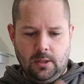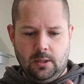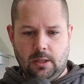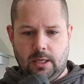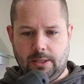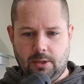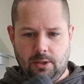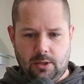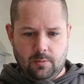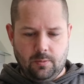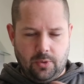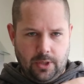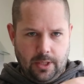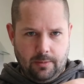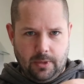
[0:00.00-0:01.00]
Like you
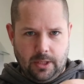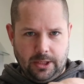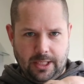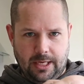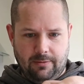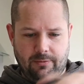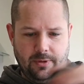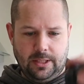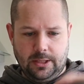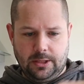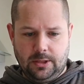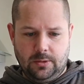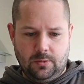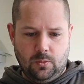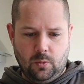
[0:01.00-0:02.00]
pretty much have
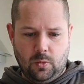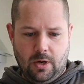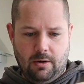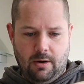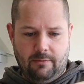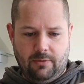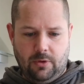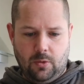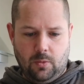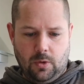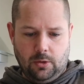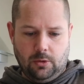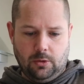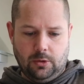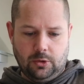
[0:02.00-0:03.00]
this wherever you
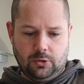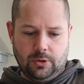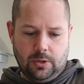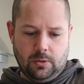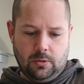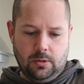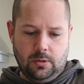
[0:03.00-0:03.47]
want on the drill.